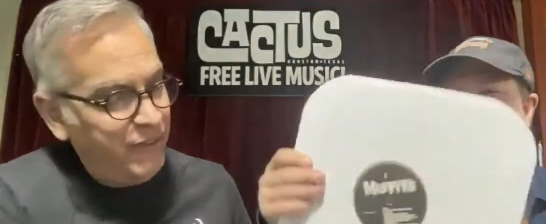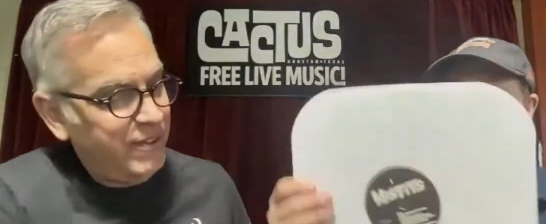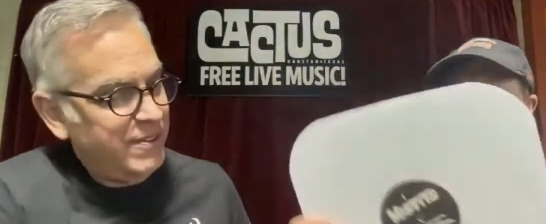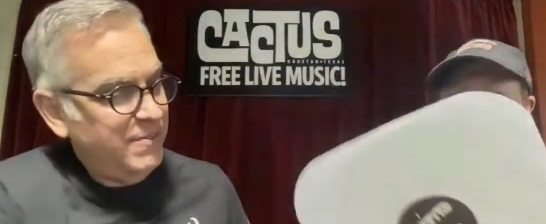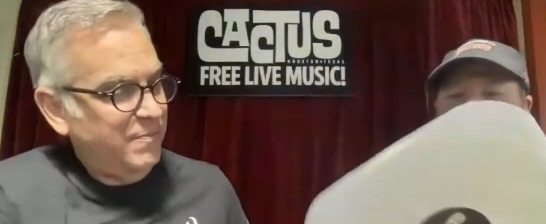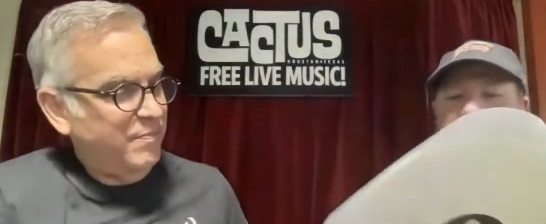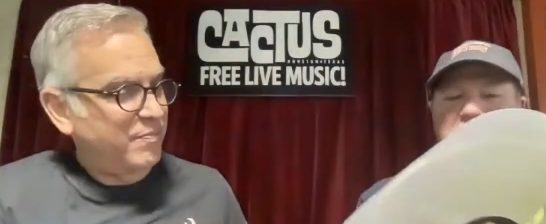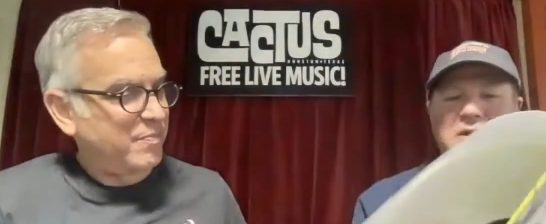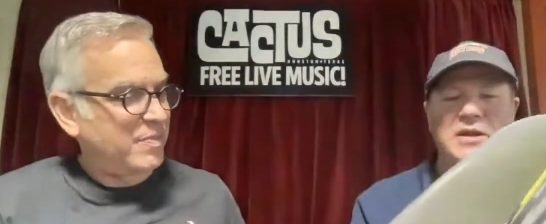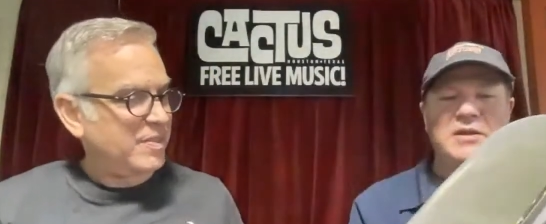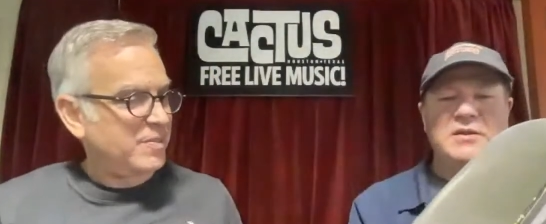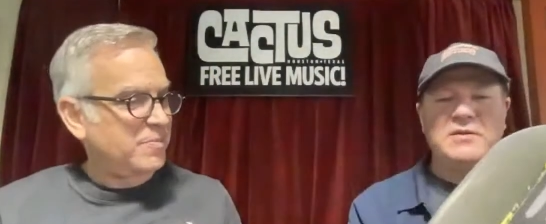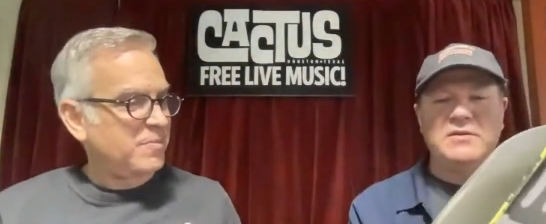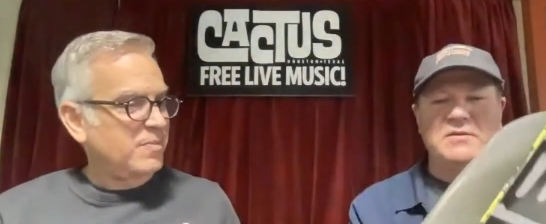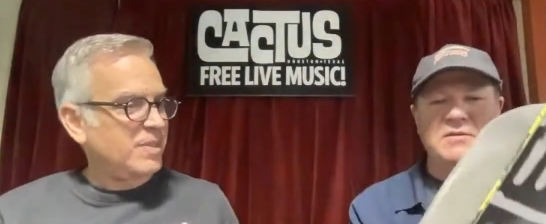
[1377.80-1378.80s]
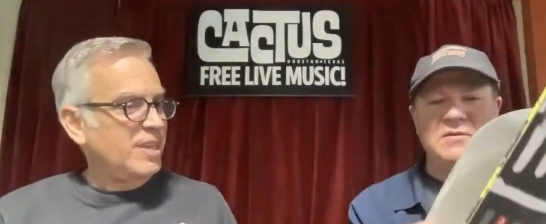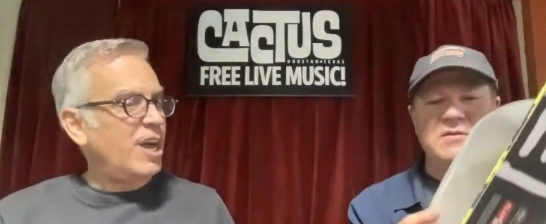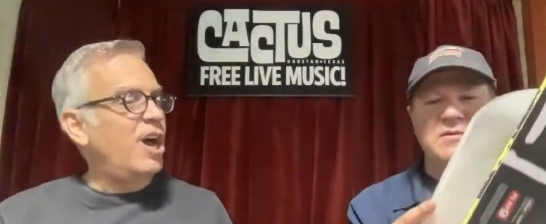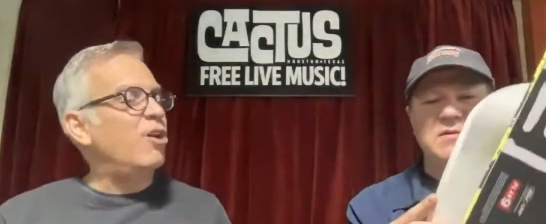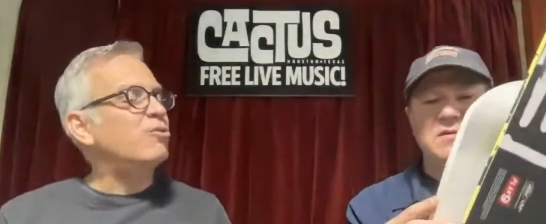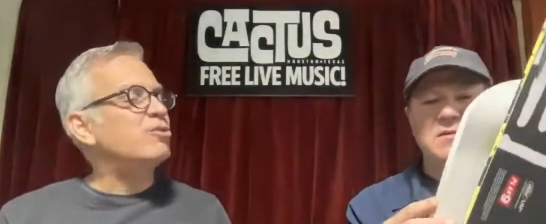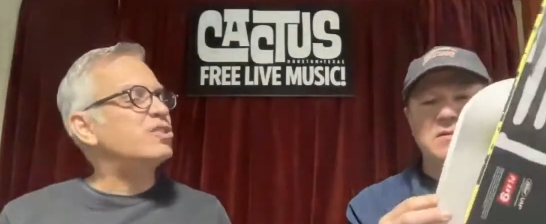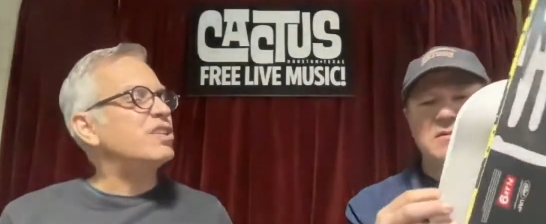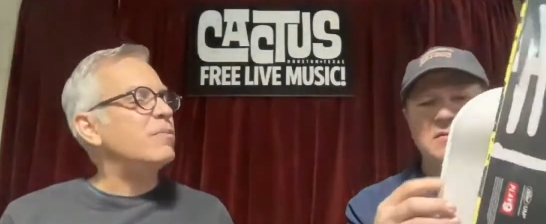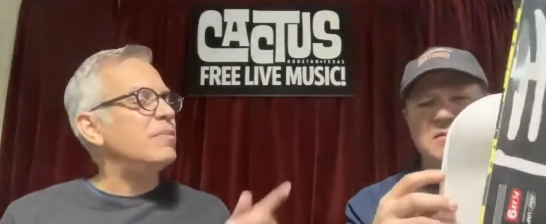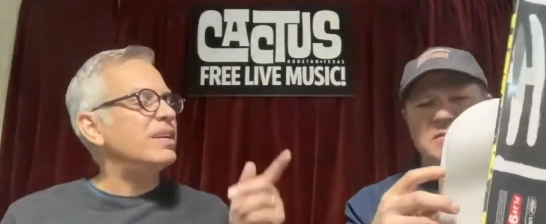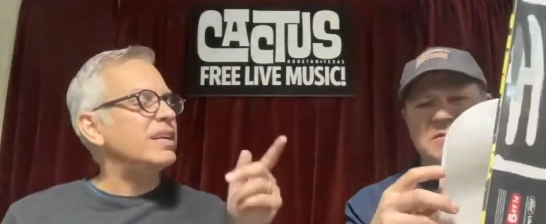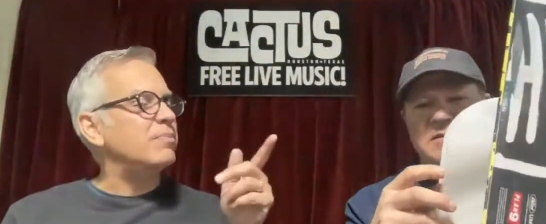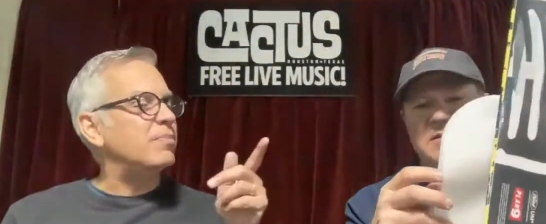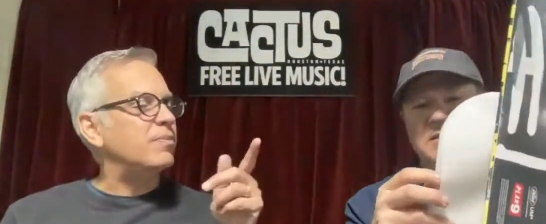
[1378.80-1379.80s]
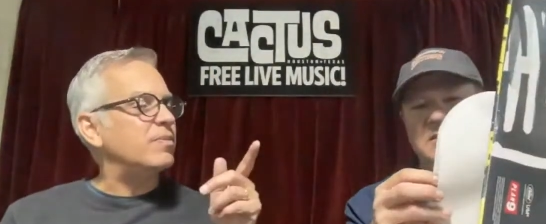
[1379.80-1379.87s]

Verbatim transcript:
Speaker 1: We're opening it. Oh, somebody